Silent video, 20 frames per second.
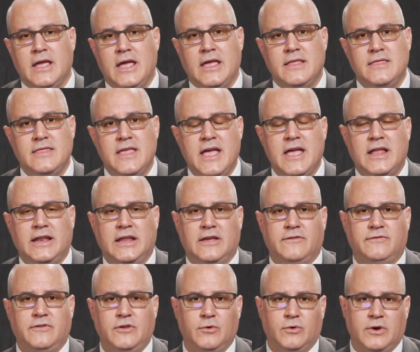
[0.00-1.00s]
And then
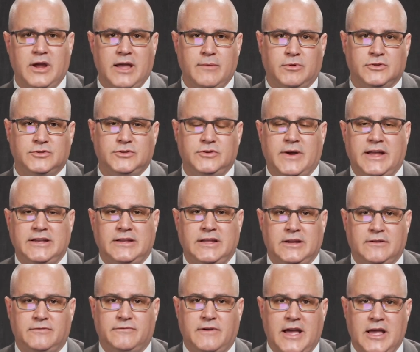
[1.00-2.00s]
if you were able to
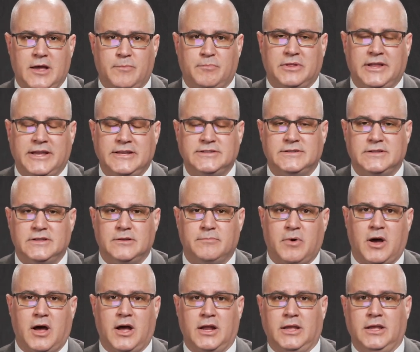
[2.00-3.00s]
identify a place in the
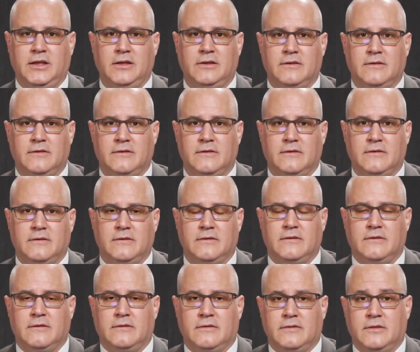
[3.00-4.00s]
body
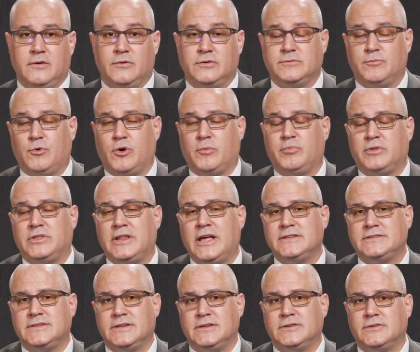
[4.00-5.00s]
that was more
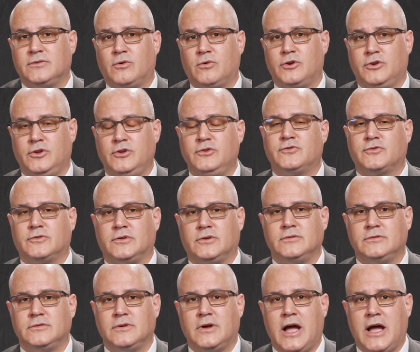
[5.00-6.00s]
pleasant or
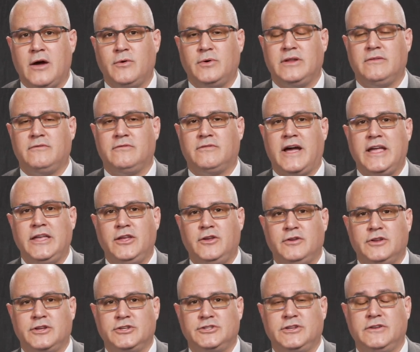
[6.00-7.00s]
neutral, I would invite
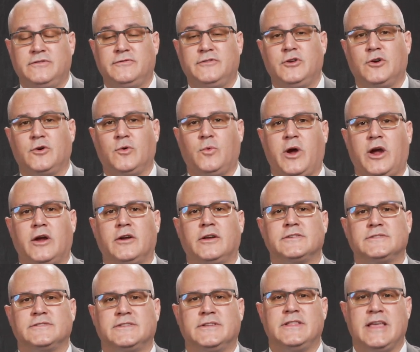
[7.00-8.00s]
you to shift your
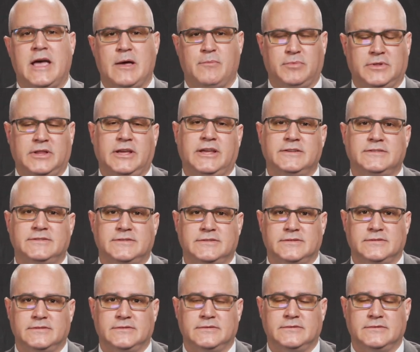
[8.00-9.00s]
awareness to that place.